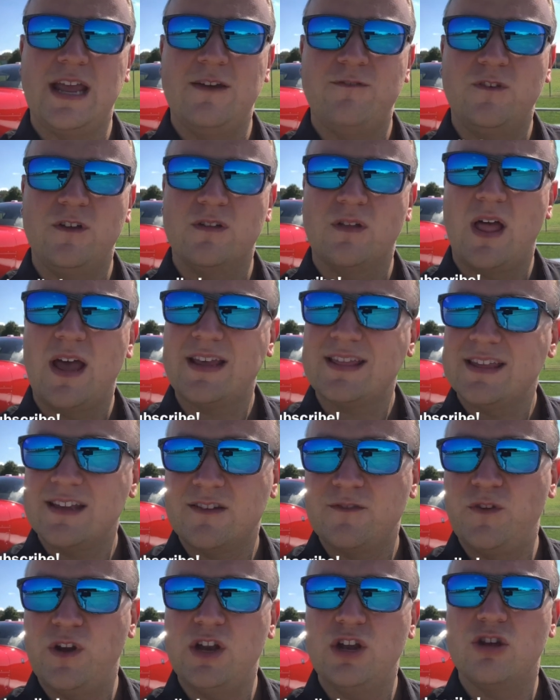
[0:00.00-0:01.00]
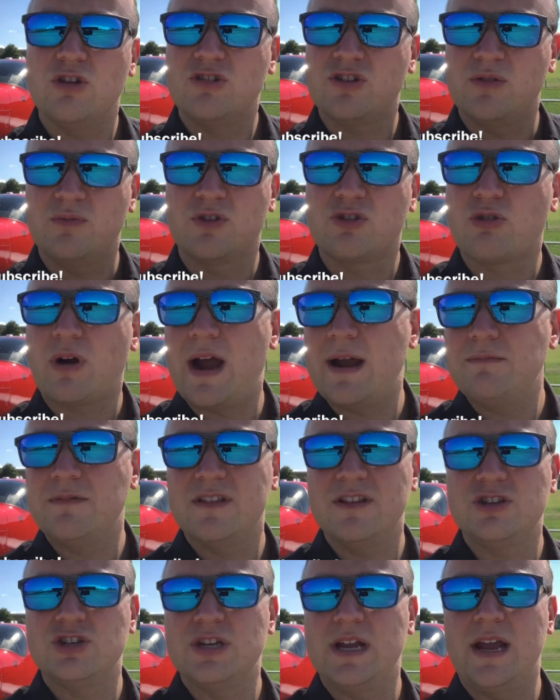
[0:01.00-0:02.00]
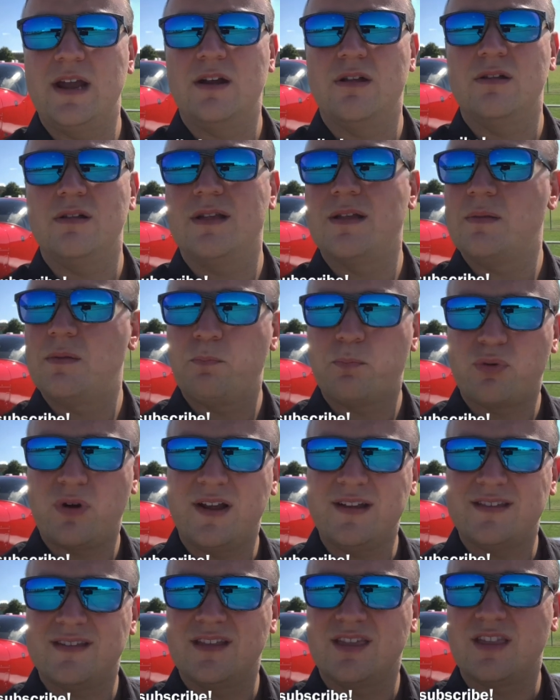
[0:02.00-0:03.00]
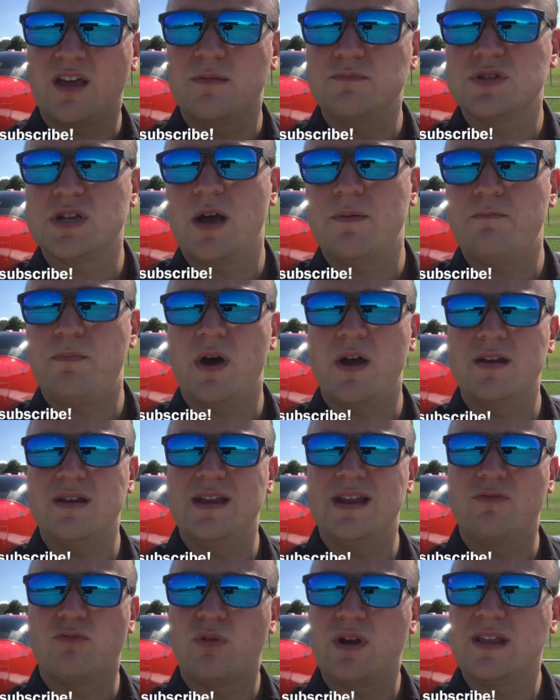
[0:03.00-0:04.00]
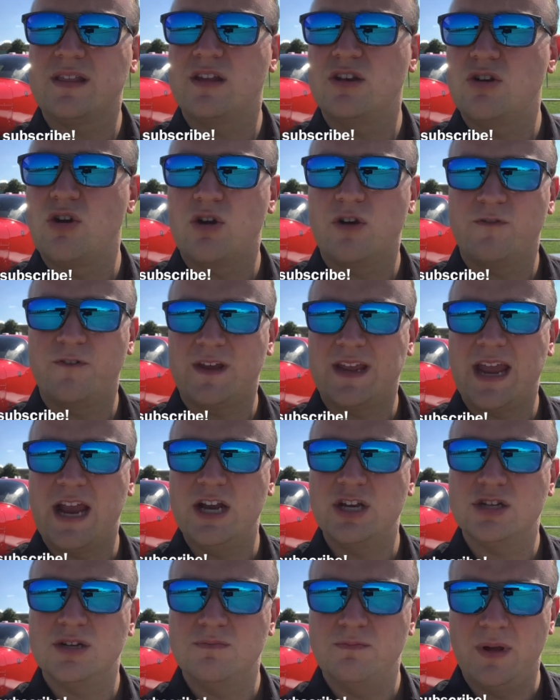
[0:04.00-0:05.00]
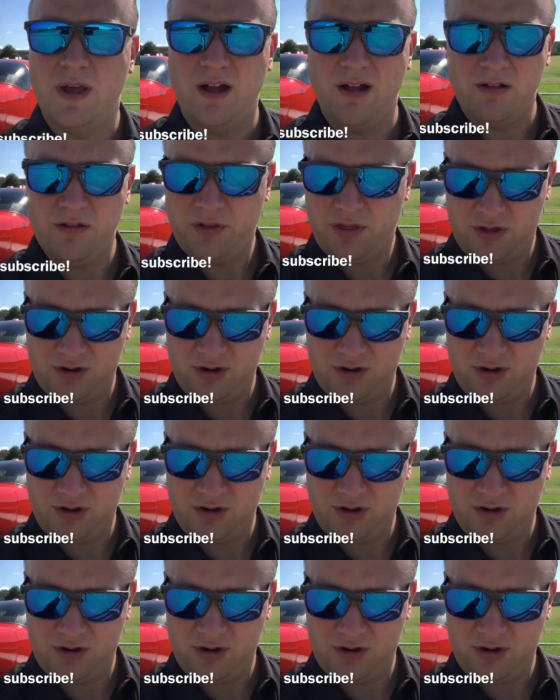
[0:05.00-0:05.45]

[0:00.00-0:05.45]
If you like this video, subscribe to the channel, press the thumbs up button, and ring the notification bell.